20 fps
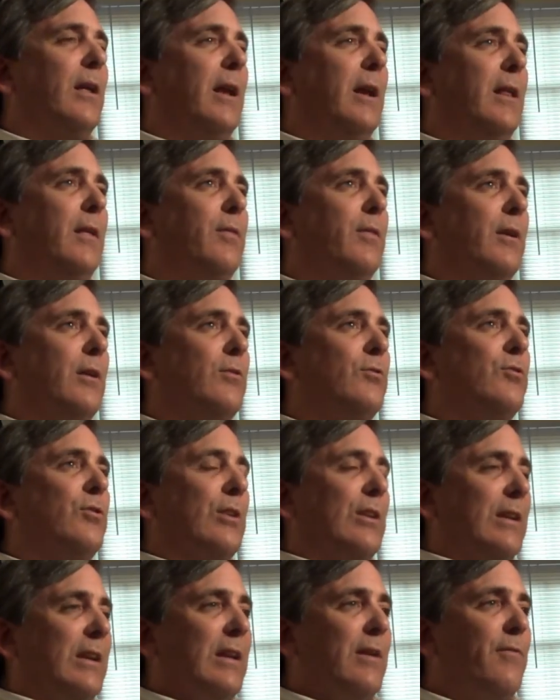anything
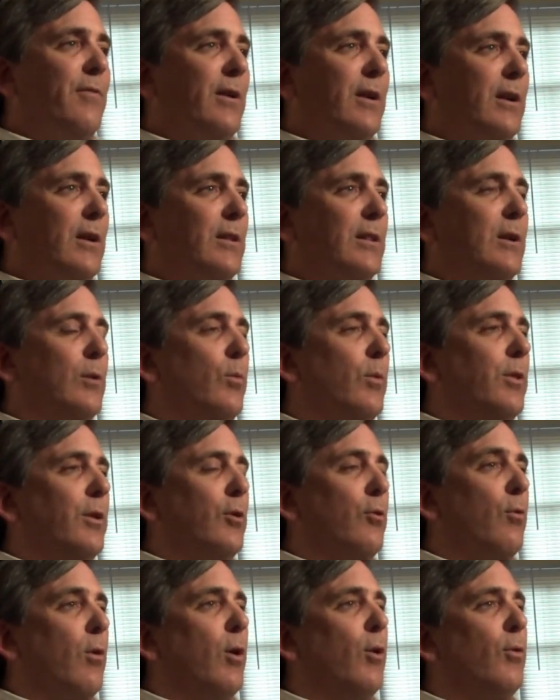significantly with the
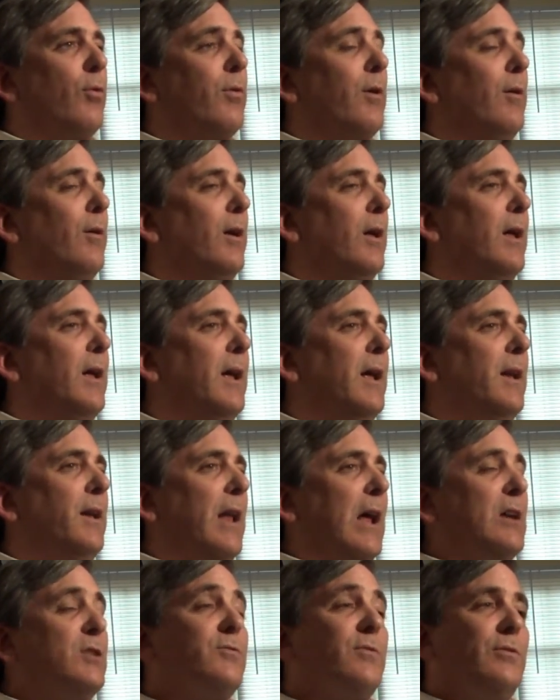growth.
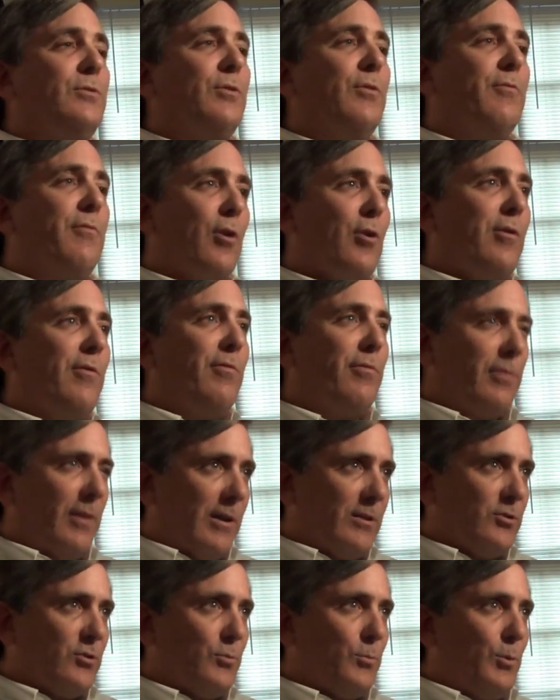Nashville is a very
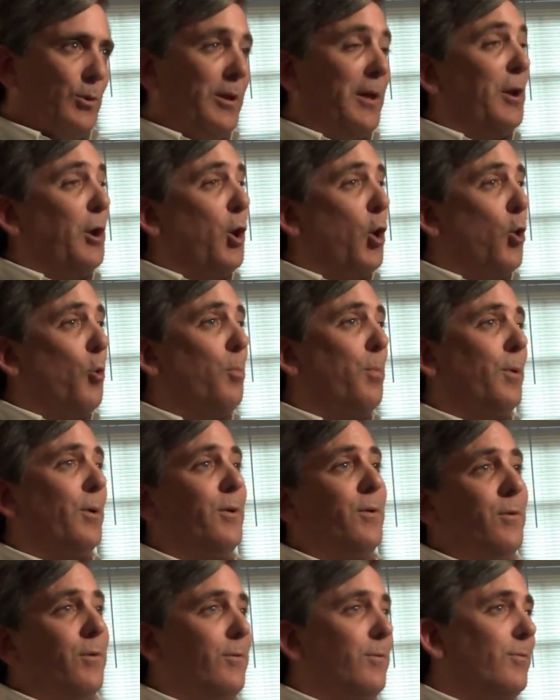flexible and
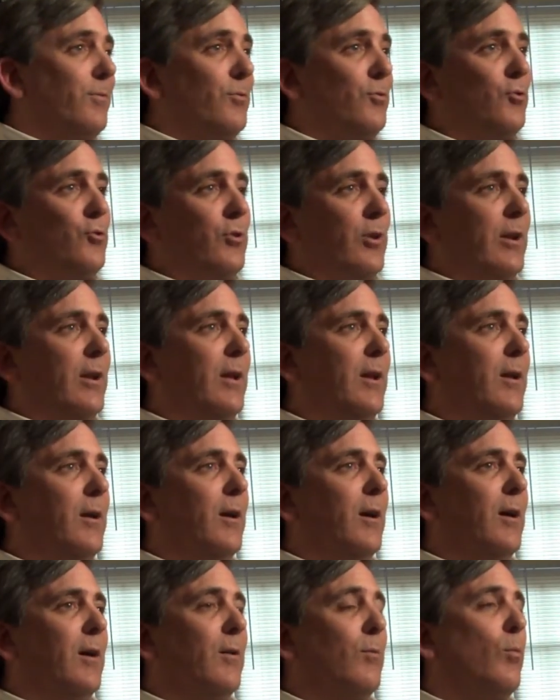open city.
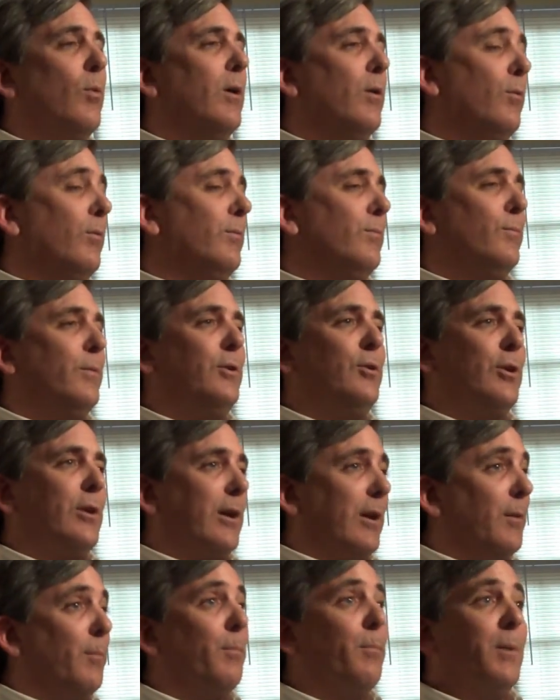We took
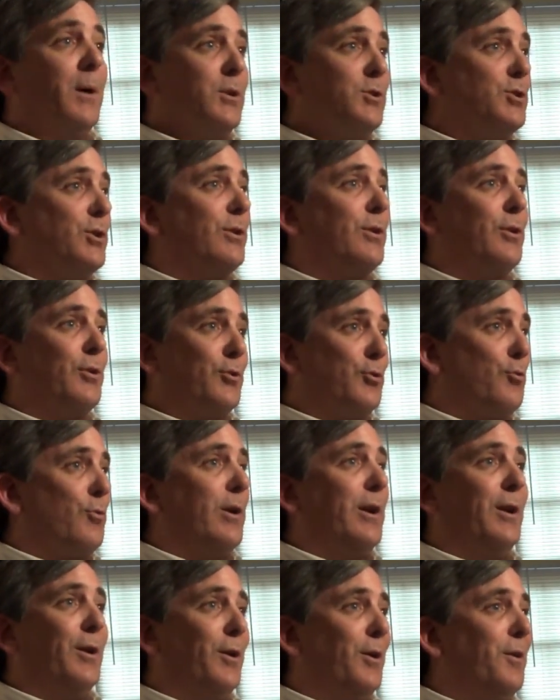in a bunch of
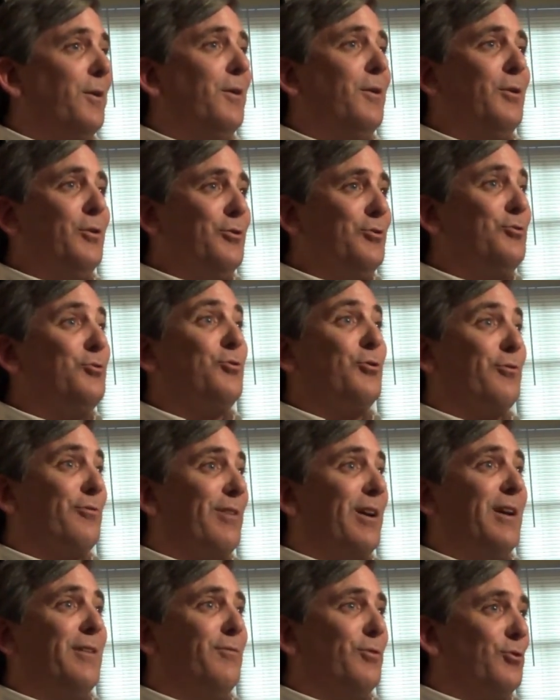Katrina
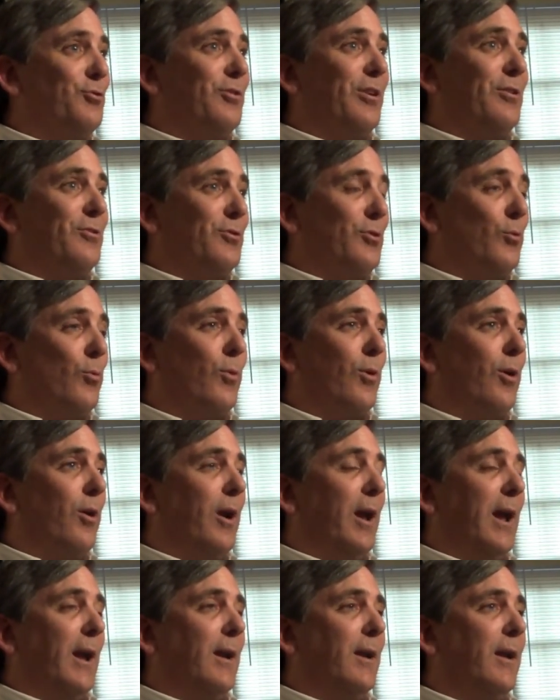survivors, as it were,
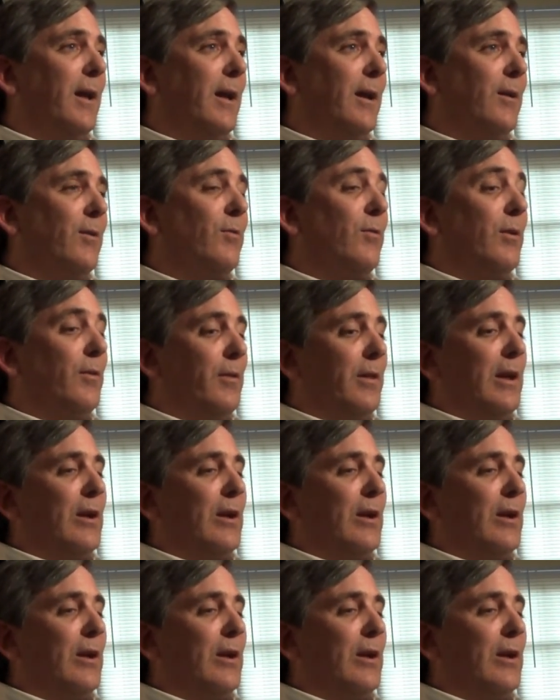and the